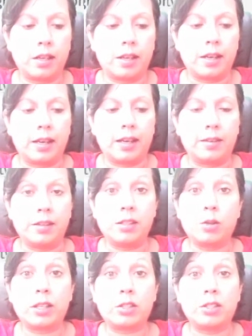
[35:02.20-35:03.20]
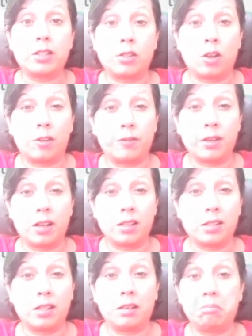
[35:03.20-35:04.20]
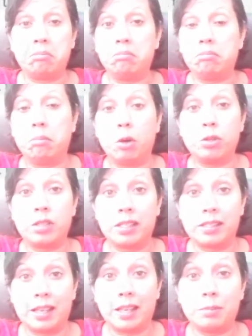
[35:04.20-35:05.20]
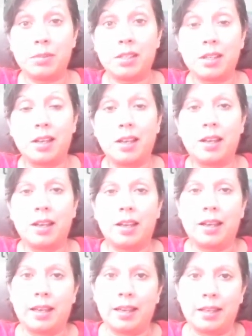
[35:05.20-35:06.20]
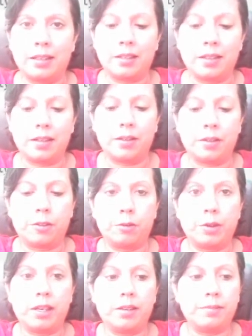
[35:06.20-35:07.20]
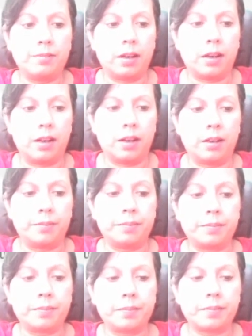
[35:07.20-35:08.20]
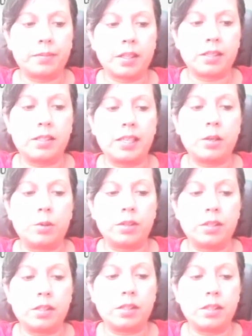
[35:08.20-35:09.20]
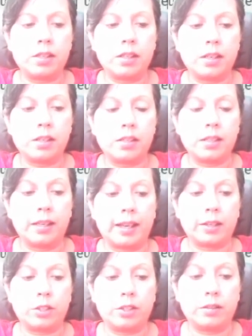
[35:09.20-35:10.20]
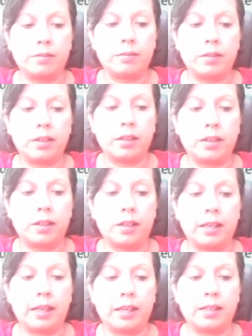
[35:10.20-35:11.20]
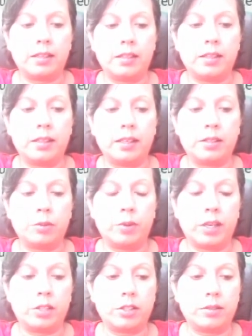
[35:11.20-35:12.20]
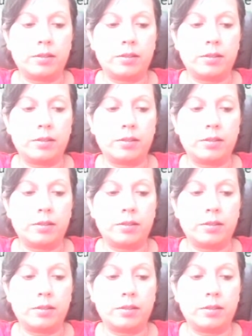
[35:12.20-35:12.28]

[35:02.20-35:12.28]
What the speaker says: and this question is often asked in most exams, and the 3 are sequence, selection, and iteration.